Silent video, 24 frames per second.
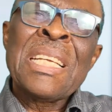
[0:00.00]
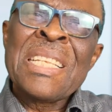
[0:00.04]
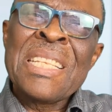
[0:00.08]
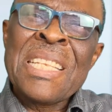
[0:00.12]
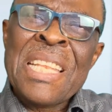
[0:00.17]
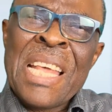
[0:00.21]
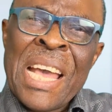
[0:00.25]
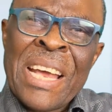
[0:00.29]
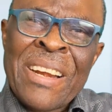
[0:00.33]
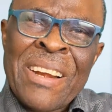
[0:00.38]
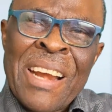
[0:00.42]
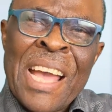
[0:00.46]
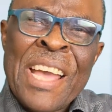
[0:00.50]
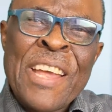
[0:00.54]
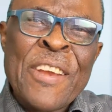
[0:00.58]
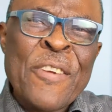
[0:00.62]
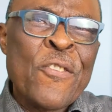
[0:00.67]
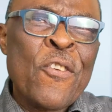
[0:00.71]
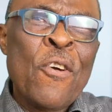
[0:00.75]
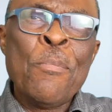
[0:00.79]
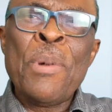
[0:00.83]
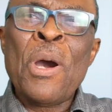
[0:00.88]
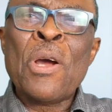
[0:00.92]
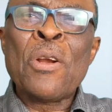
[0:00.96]
There are a
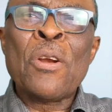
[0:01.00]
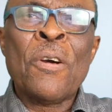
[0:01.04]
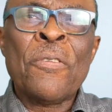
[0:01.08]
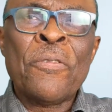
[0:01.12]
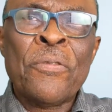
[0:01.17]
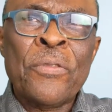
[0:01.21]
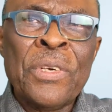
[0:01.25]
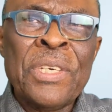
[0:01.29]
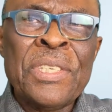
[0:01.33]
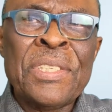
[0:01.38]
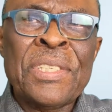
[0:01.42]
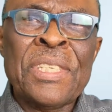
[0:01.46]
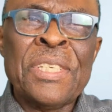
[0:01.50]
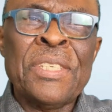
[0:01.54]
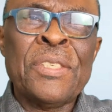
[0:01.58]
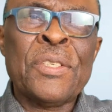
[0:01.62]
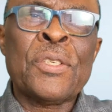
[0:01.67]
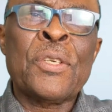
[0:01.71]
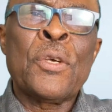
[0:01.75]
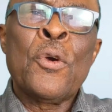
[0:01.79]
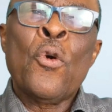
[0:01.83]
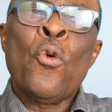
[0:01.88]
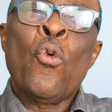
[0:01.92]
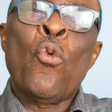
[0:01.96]
number of
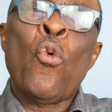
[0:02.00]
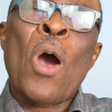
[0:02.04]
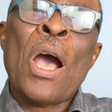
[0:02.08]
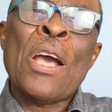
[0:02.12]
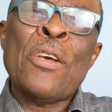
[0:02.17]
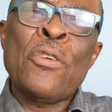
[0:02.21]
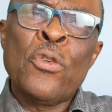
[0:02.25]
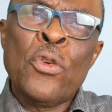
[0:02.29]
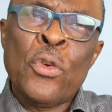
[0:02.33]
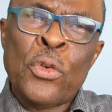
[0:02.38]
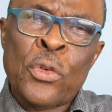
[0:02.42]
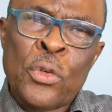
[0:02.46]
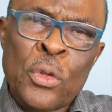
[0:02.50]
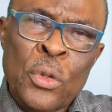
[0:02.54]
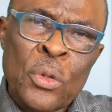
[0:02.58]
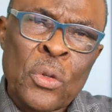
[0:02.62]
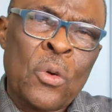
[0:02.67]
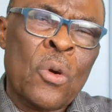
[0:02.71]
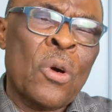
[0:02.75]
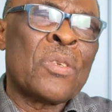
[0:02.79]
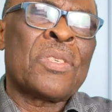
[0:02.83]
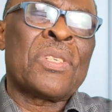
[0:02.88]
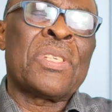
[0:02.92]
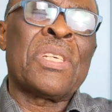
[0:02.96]
reasons why you
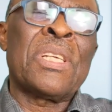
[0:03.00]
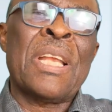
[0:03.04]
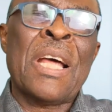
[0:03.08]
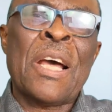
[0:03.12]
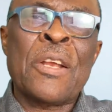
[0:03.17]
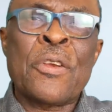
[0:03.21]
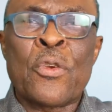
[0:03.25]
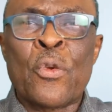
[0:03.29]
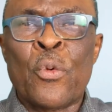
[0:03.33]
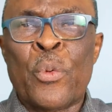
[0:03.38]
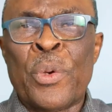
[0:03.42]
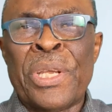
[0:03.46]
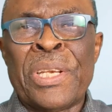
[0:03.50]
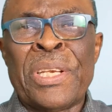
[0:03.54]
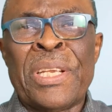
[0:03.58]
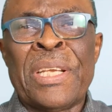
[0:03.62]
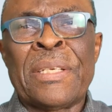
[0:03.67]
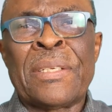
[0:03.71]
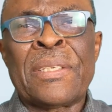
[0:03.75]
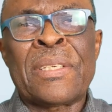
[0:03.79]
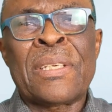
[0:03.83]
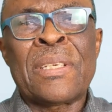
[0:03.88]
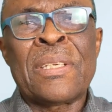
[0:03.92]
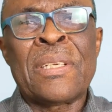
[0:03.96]
should consider doing
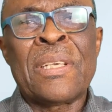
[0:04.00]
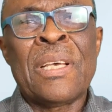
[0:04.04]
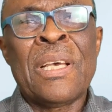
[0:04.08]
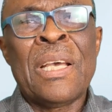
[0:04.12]
it,